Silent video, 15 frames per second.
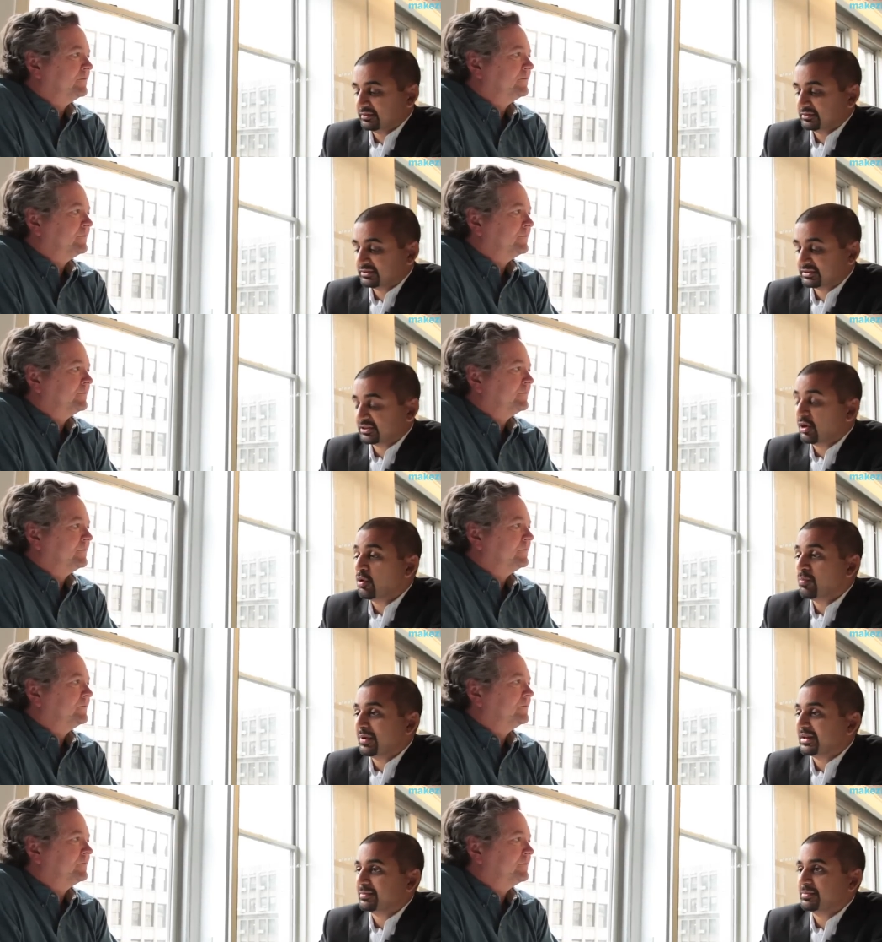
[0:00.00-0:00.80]
Speaker 1: so
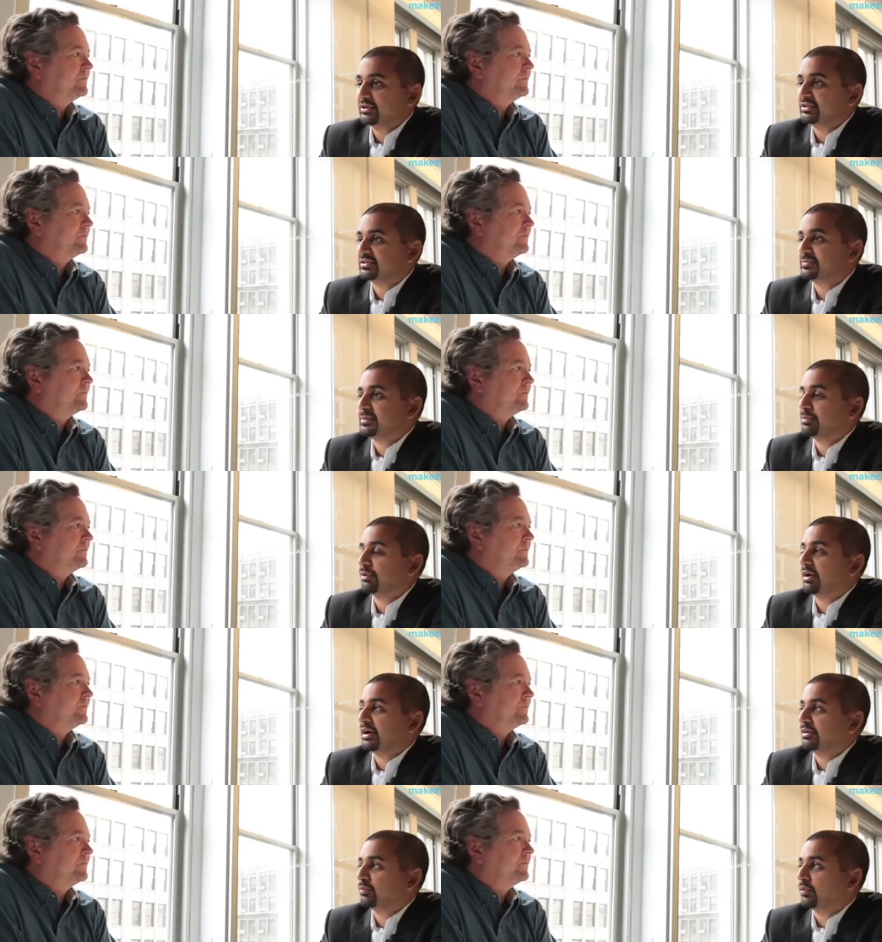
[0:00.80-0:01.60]
many millions of people are
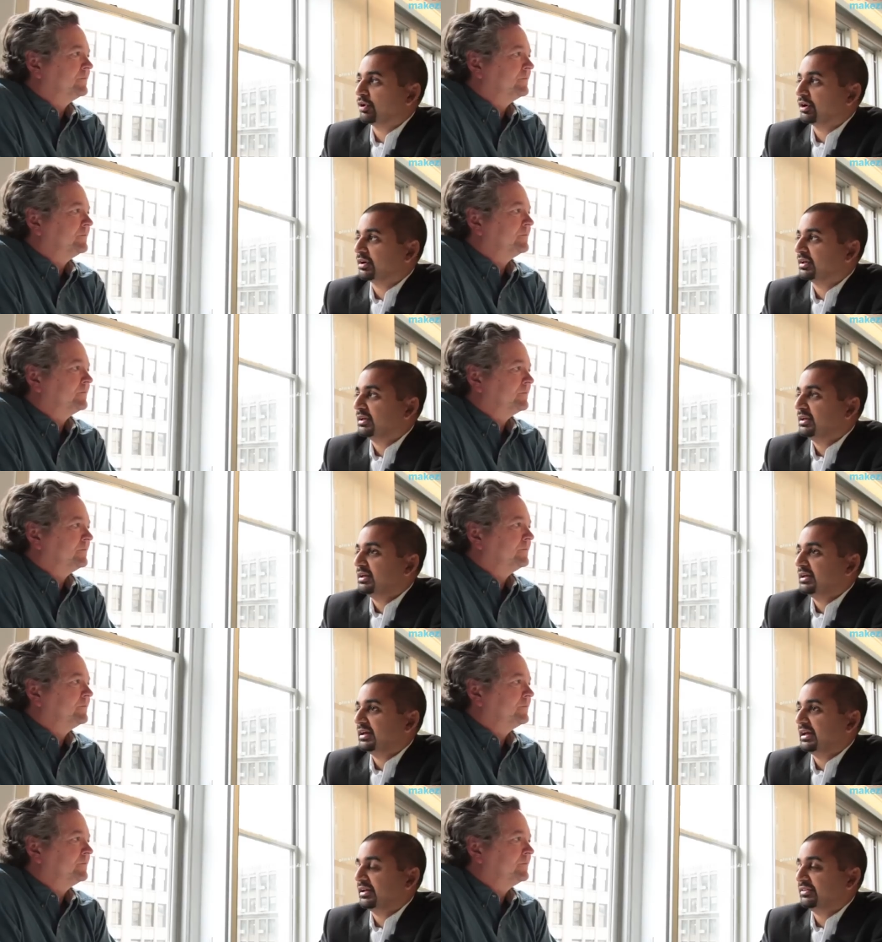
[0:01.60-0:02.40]
out of work
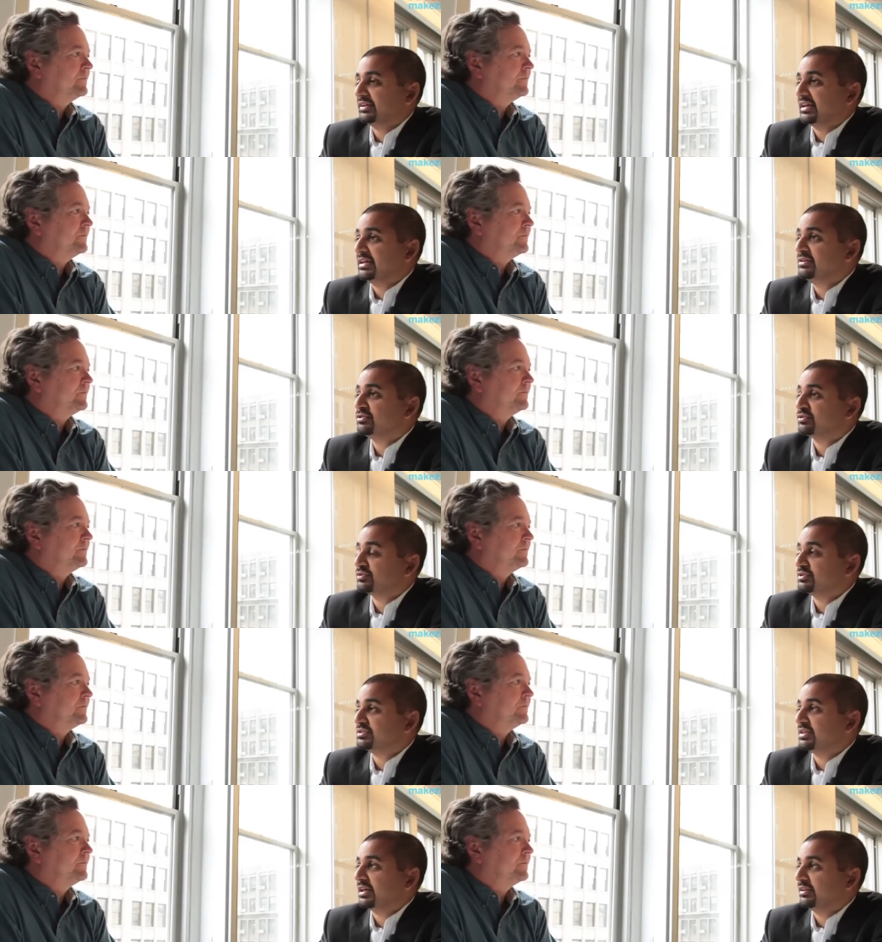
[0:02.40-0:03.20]
and the
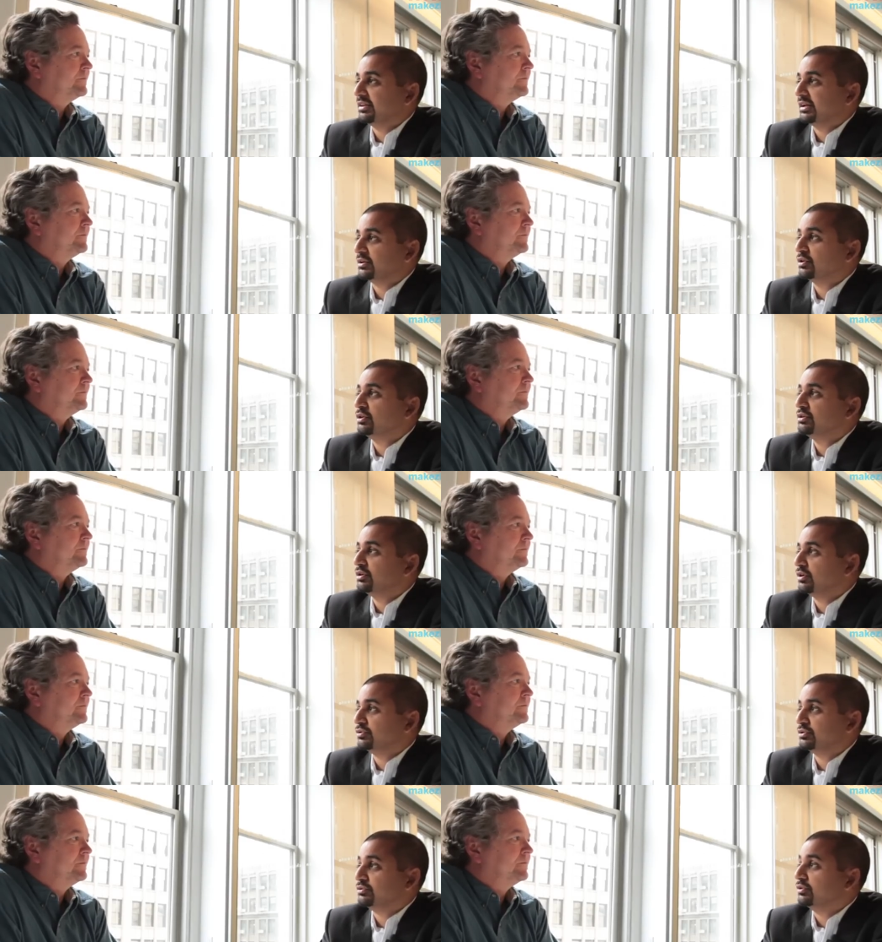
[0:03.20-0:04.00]
industries that they could
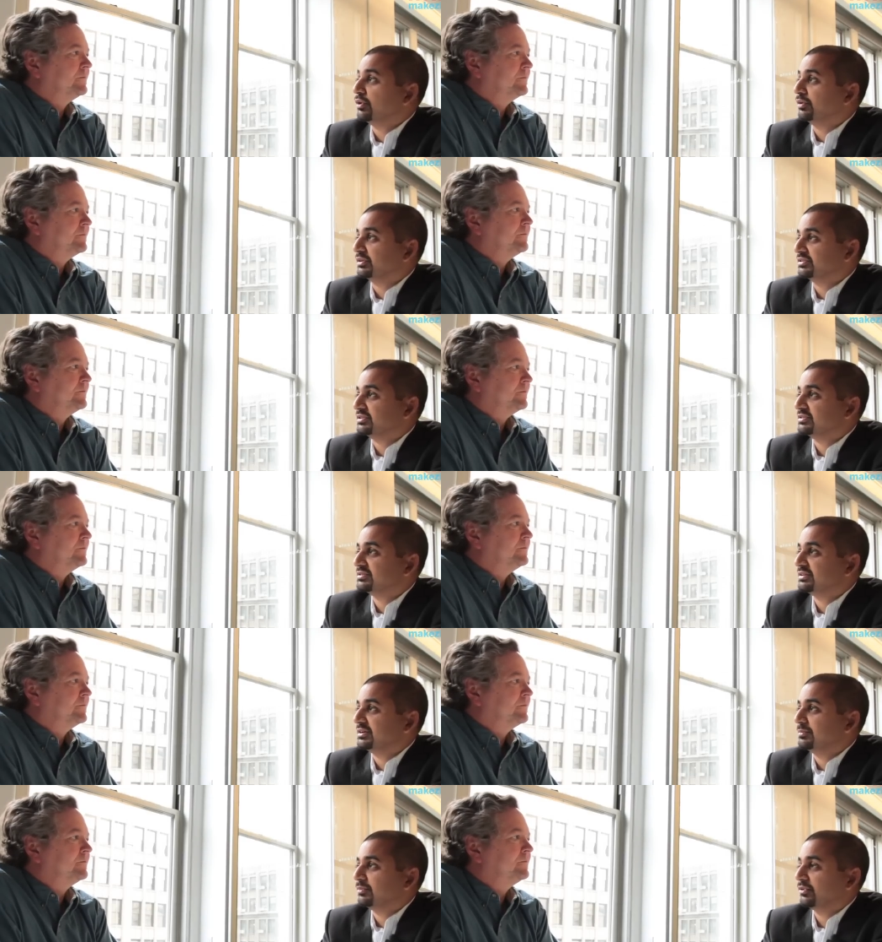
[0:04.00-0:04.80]
go to don't exist
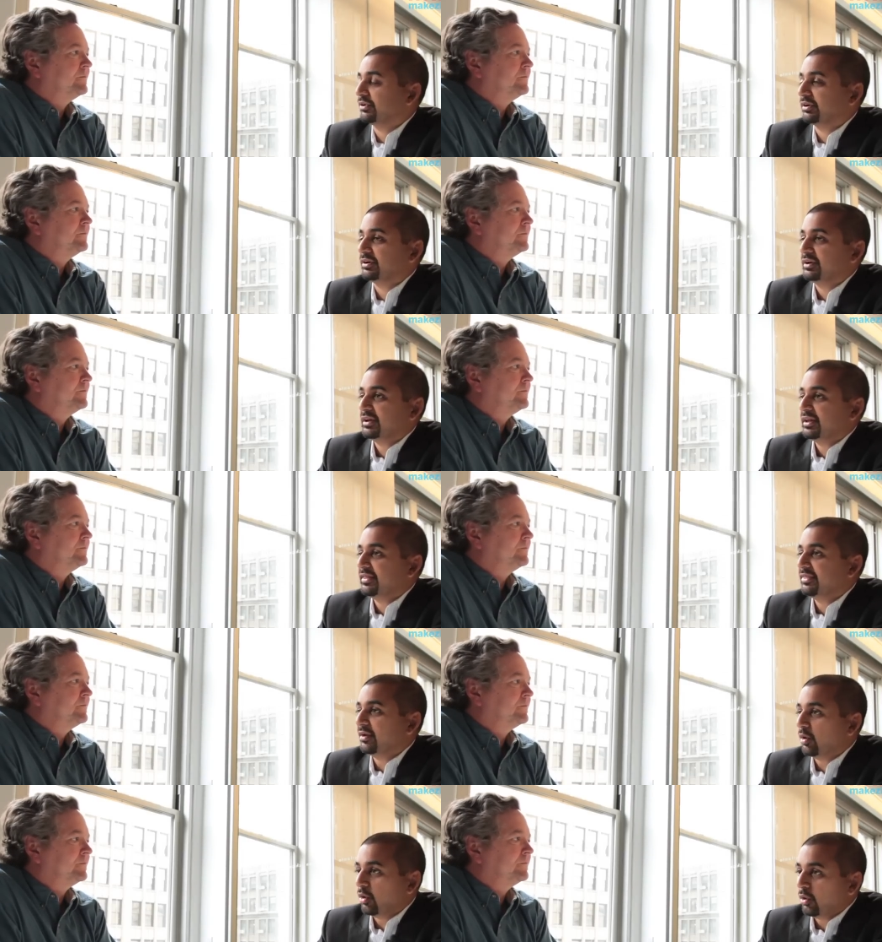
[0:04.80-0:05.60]
anymore,
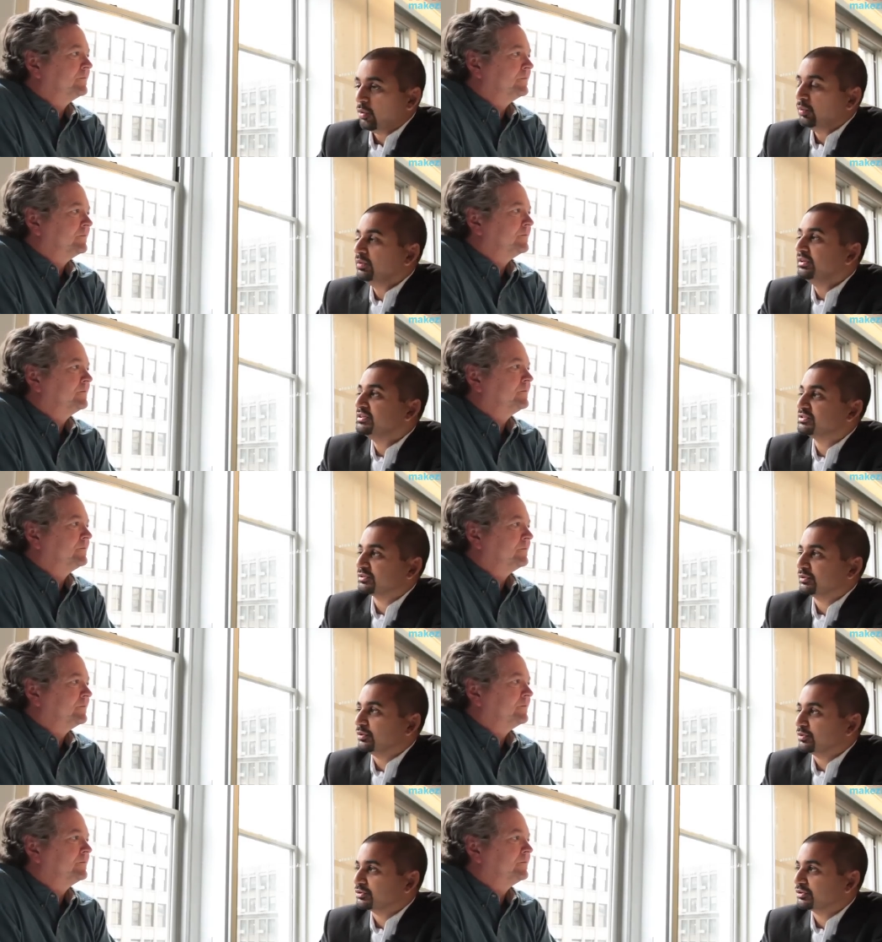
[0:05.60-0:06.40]
the only
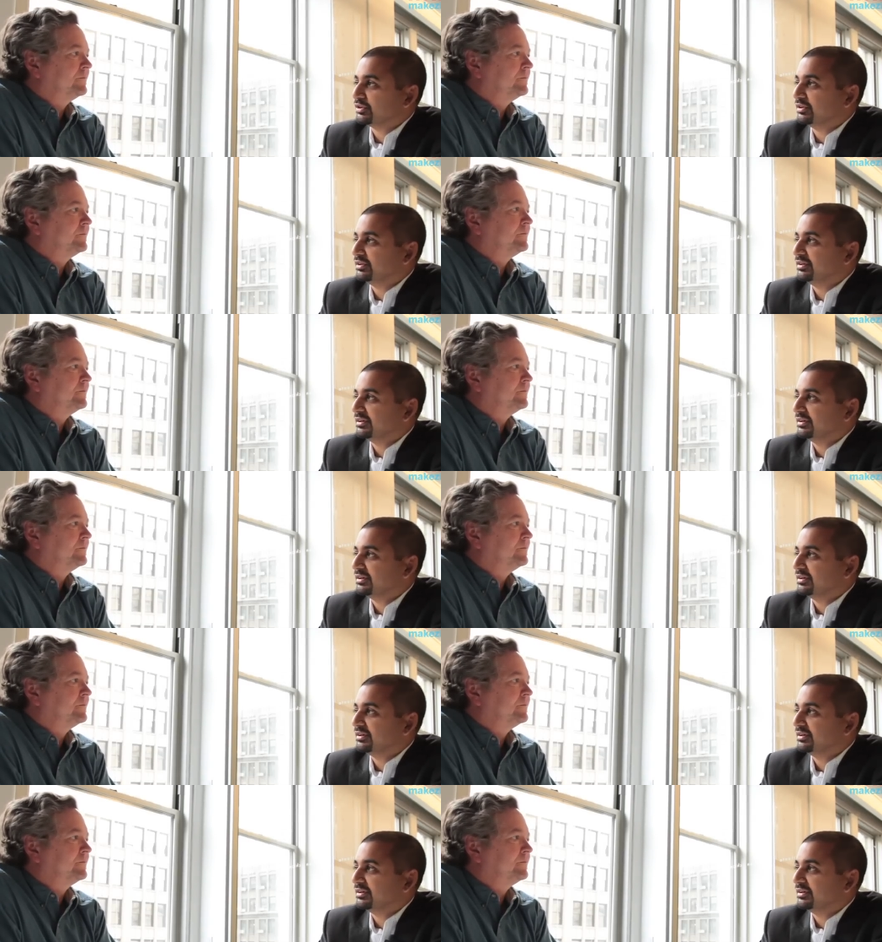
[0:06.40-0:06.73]
solution